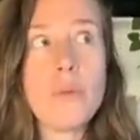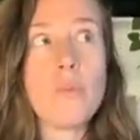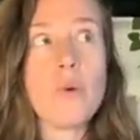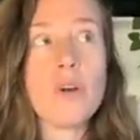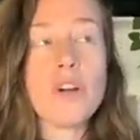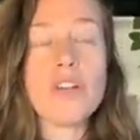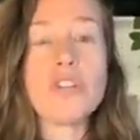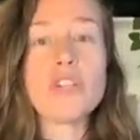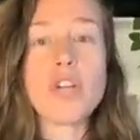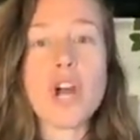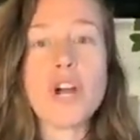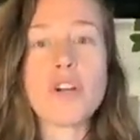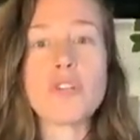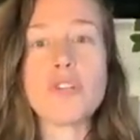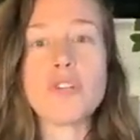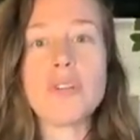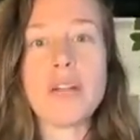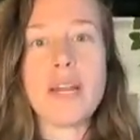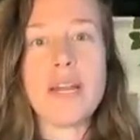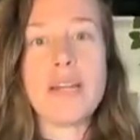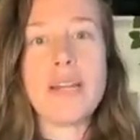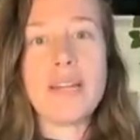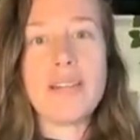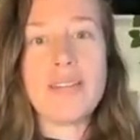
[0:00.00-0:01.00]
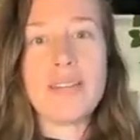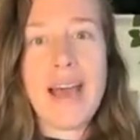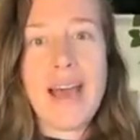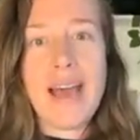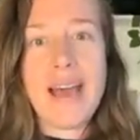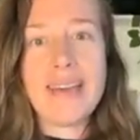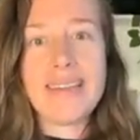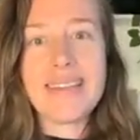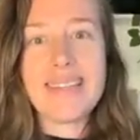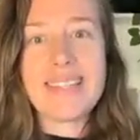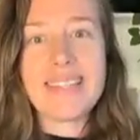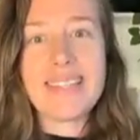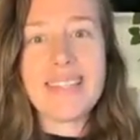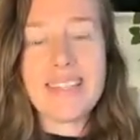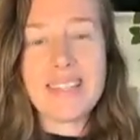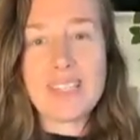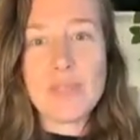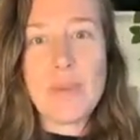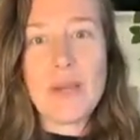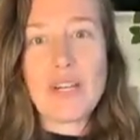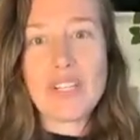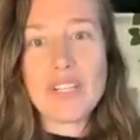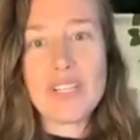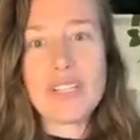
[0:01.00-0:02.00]
indoctrinated, that
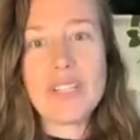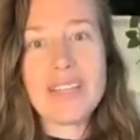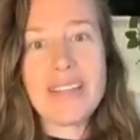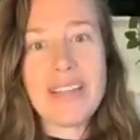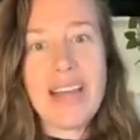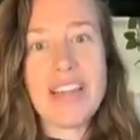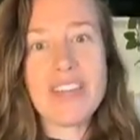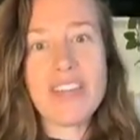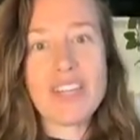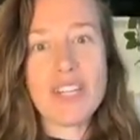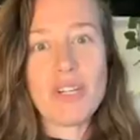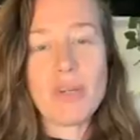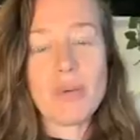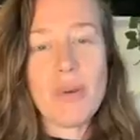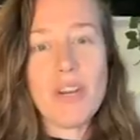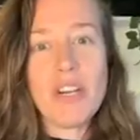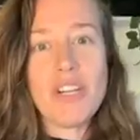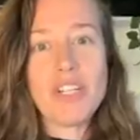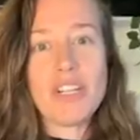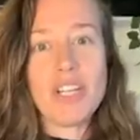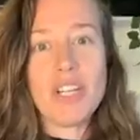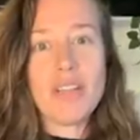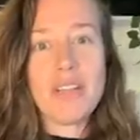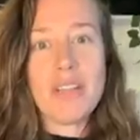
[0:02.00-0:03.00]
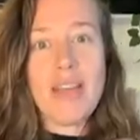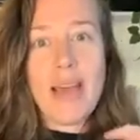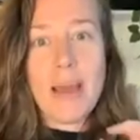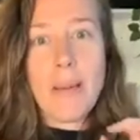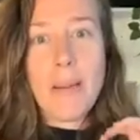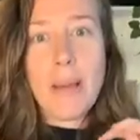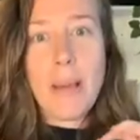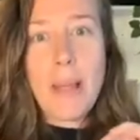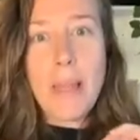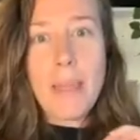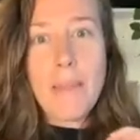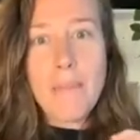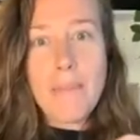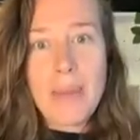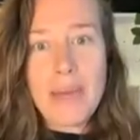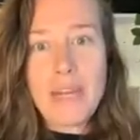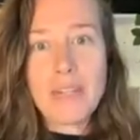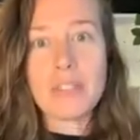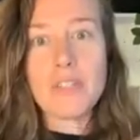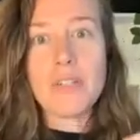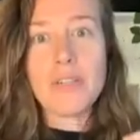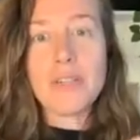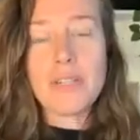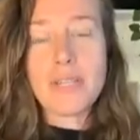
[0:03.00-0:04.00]
especially that generation, that the
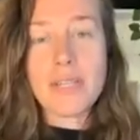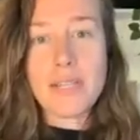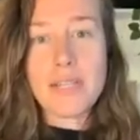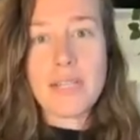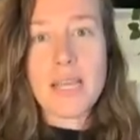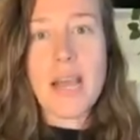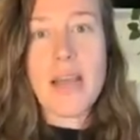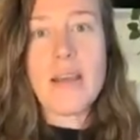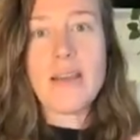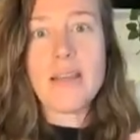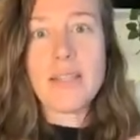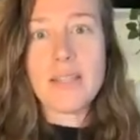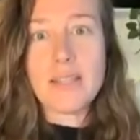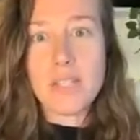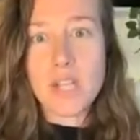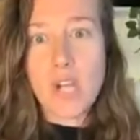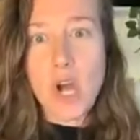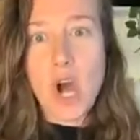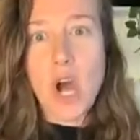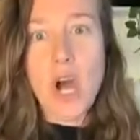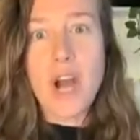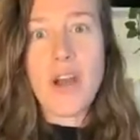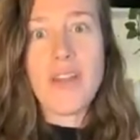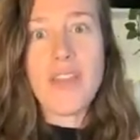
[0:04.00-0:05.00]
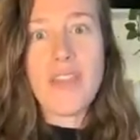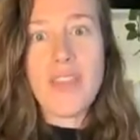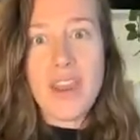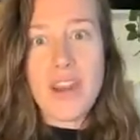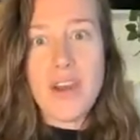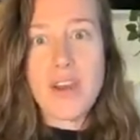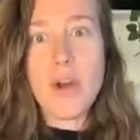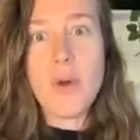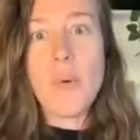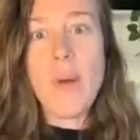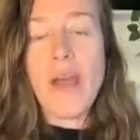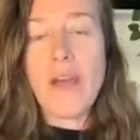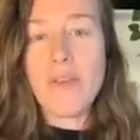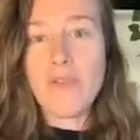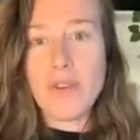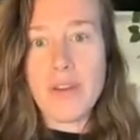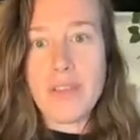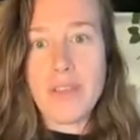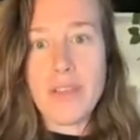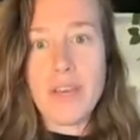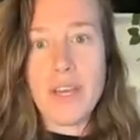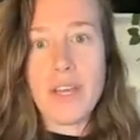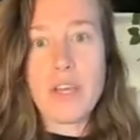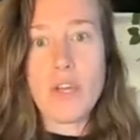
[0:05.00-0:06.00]
medical society is God. They know
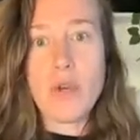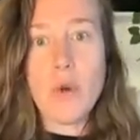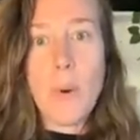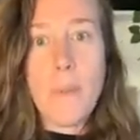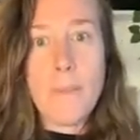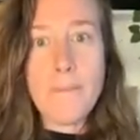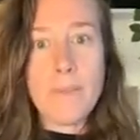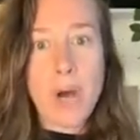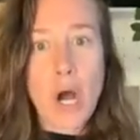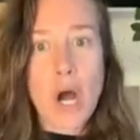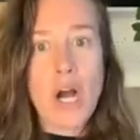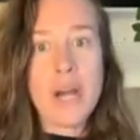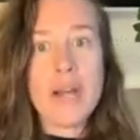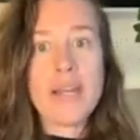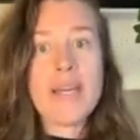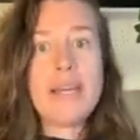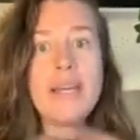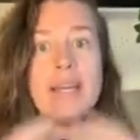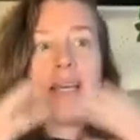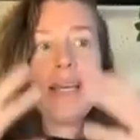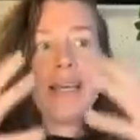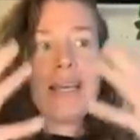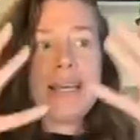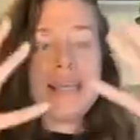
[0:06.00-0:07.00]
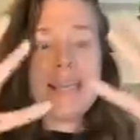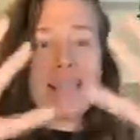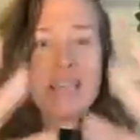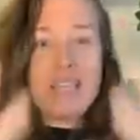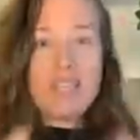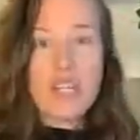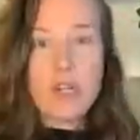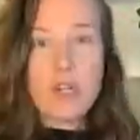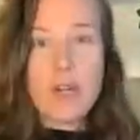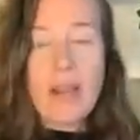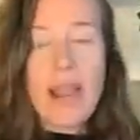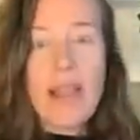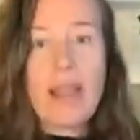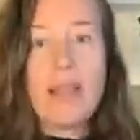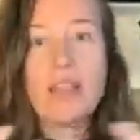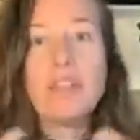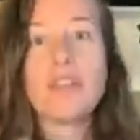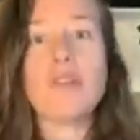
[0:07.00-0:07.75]
everything. Your body is in their hands.